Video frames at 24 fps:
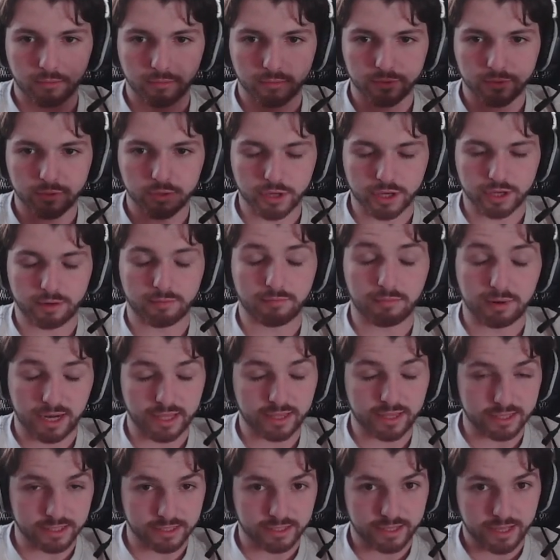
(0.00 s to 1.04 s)
you can play
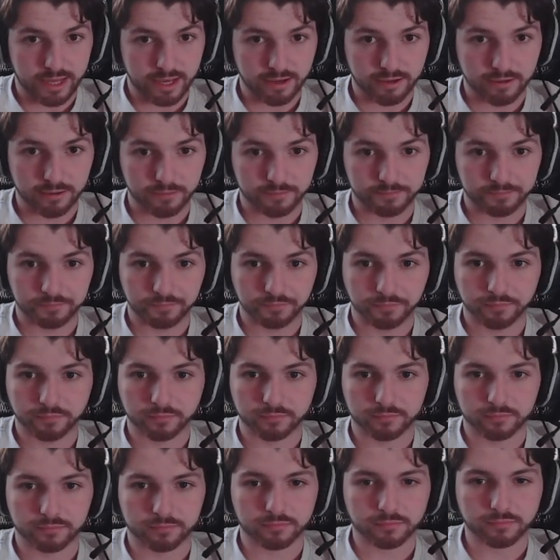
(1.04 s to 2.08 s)
this deck
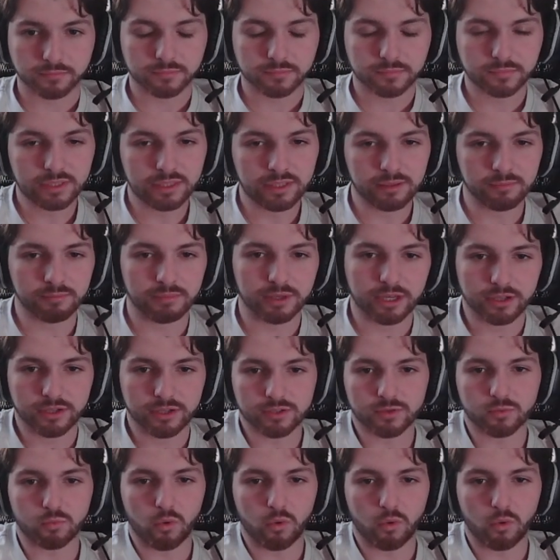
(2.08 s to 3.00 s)
because